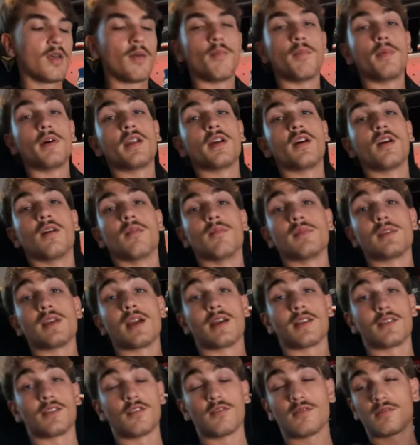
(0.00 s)
But um,
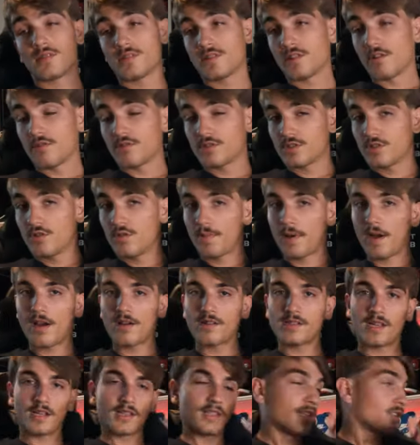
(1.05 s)
yeah, those those two
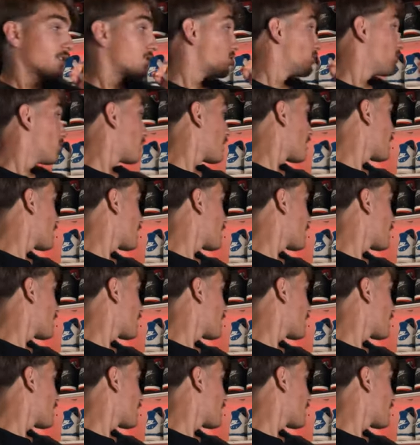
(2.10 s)
pairs, like these two